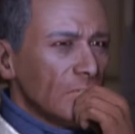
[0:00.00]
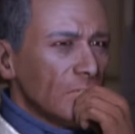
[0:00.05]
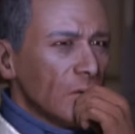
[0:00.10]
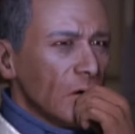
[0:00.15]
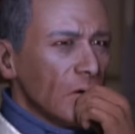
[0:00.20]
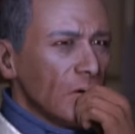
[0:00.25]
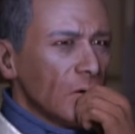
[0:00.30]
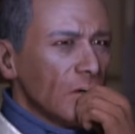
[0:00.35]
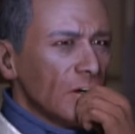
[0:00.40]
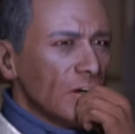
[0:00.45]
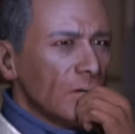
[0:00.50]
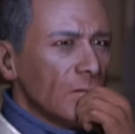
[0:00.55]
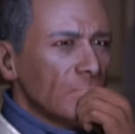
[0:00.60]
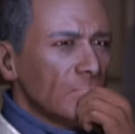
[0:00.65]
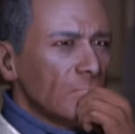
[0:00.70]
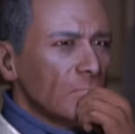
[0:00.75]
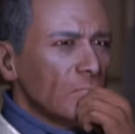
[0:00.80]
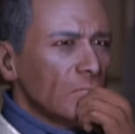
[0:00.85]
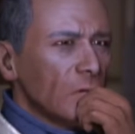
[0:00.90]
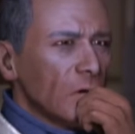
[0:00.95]
to find
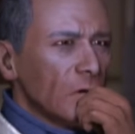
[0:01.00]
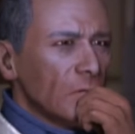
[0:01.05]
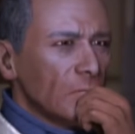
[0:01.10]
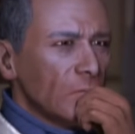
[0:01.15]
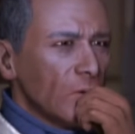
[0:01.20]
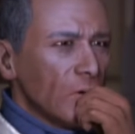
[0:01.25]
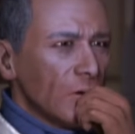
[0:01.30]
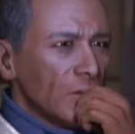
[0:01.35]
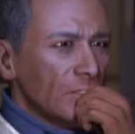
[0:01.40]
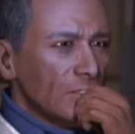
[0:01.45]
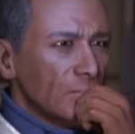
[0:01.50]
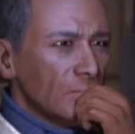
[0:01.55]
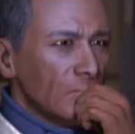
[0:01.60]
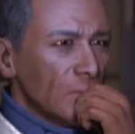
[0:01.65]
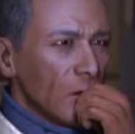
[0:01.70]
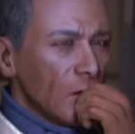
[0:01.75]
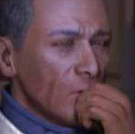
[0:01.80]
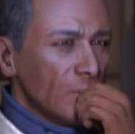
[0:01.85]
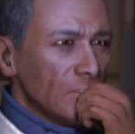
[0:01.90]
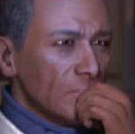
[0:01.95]
some way to
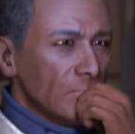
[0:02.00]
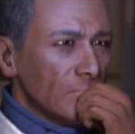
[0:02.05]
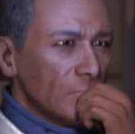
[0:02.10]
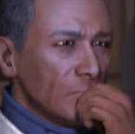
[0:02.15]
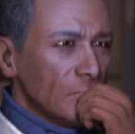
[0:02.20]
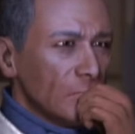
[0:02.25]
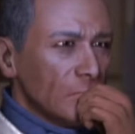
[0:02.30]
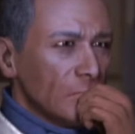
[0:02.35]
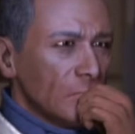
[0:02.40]
expose him.